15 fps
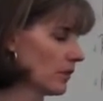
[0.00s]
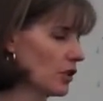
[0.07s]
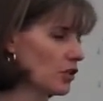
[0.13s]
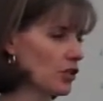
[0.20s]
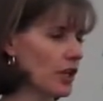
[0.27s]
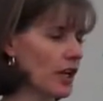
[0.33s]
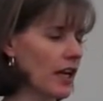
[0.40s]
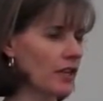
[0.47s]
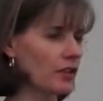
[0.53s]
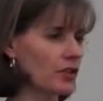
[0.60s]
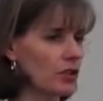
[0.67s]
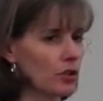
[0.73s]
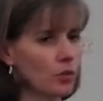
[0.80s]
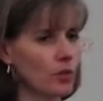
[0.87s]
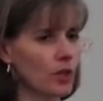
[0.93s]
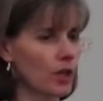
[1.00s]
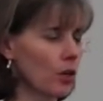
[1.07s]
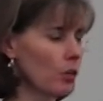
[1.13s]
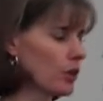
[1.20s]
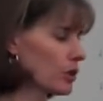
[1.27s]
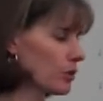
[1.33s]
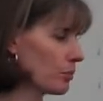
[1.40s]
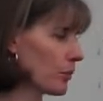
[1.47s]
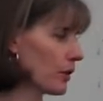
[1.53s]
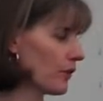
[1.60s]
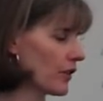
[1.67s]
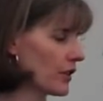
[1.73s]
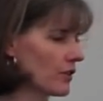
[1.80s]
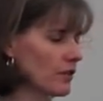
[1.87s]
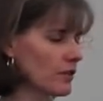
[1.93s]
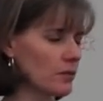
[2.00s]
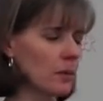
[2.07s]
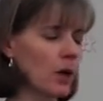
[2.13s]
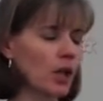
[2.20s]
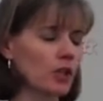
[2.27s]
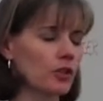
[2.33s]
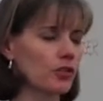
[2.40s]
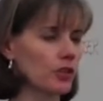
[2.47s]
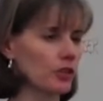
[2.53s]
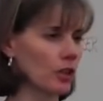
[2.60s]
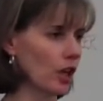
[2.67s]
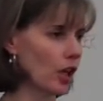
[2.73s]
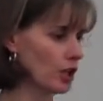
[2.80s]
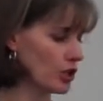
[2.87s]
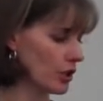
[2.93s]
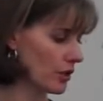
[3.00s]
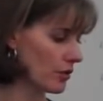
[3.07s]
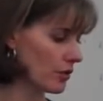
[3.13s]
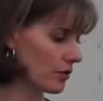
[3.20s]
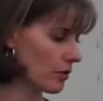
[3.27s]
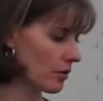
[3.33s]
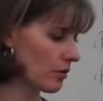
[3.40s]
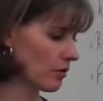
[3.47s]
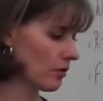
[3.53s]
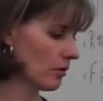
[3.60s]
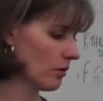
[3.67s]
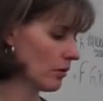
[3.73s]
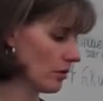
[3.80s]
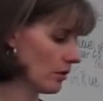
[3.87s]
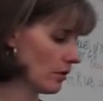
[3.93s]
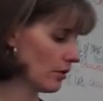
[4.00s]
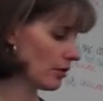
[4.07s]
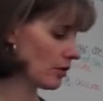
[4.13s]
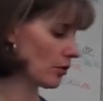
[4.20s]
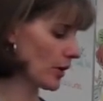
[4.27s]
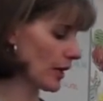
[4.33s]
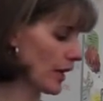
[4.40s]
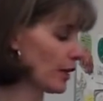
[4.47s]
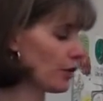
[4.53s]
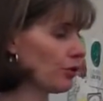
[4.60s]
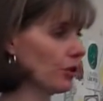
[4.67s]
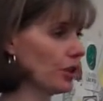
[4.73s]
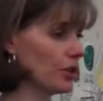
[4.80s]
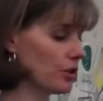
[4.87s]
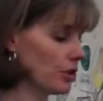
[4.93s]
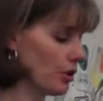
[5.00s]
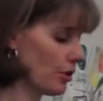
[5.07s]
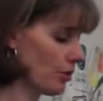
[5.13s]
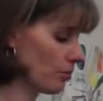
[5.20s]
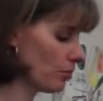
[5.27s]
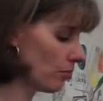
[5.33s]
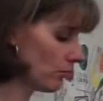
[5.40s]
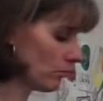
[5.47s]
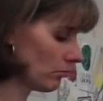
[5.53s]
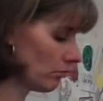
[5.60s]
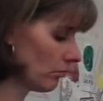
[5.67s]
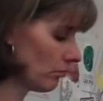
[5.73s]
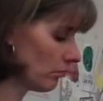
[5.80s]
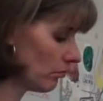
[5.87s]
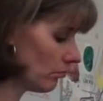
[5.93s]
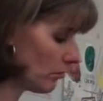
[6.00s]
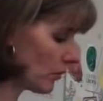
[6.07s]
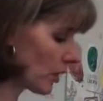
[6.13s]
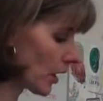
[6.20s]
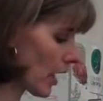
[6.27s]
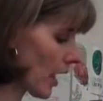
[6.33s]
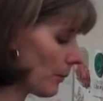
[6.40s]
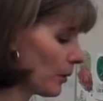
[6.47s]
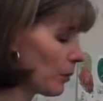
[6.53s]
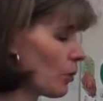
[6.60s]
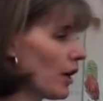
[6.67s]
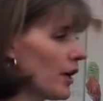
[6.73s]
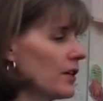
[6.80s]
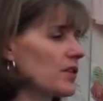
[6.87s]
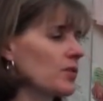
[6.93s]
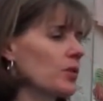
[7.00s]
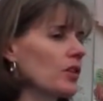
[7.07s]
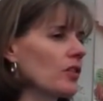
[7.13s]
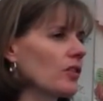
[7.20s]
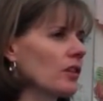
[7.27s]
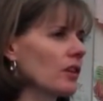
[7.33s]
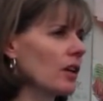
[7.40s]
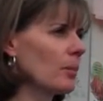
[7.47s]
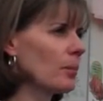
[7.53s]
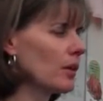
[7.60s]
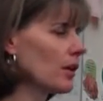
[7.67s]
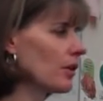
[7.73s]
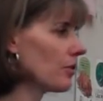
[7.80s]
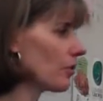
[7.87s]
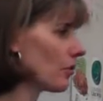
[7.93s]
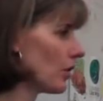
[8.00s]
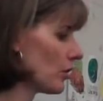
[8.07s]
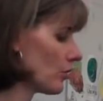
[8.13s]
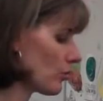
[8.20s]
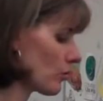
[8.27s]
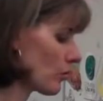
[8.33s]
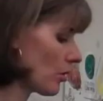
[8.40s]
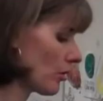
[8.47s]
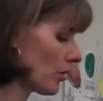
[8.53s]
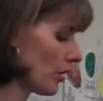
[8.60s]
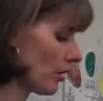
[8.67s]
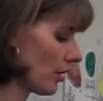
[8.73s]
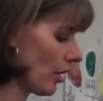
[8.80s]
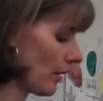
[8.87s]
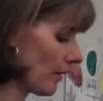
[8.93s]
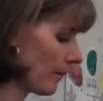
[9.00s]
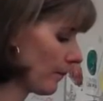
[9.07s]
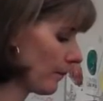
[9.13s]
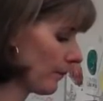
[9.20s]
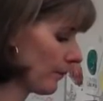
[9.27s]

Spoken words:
It's going to ask you, which prefix is smallest or largest. So again, you need to know the common ones with a couple other things thrown in there.